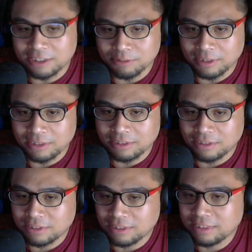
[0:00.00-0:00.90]

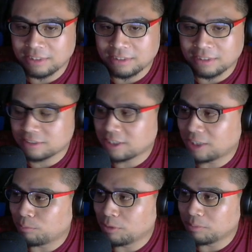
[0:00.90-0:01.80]
within the
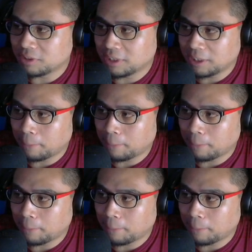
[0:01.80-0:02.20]
top 1%.